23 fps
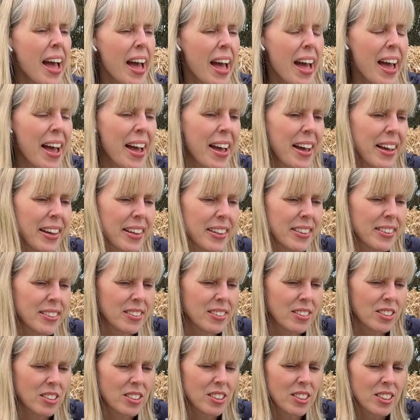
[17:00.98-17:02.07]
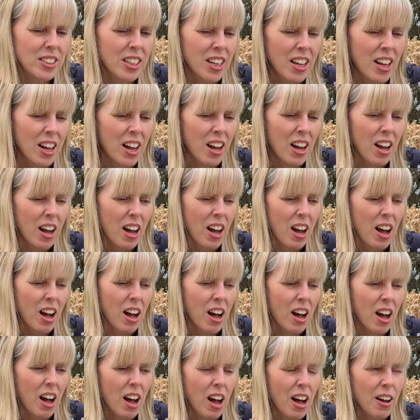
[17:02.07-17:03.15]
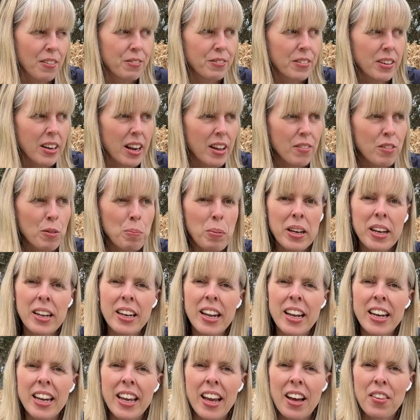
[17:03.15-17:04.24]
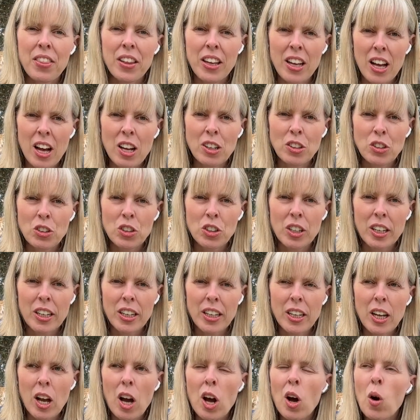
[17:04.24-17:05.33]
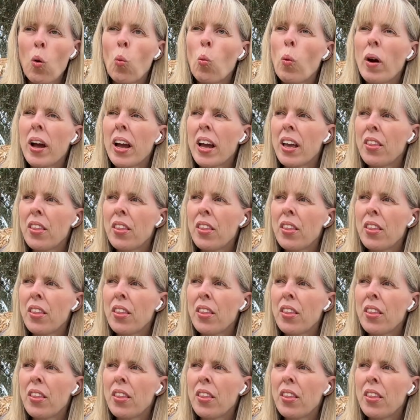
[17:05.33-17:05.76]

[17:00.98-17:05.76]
and I've never been in any other country where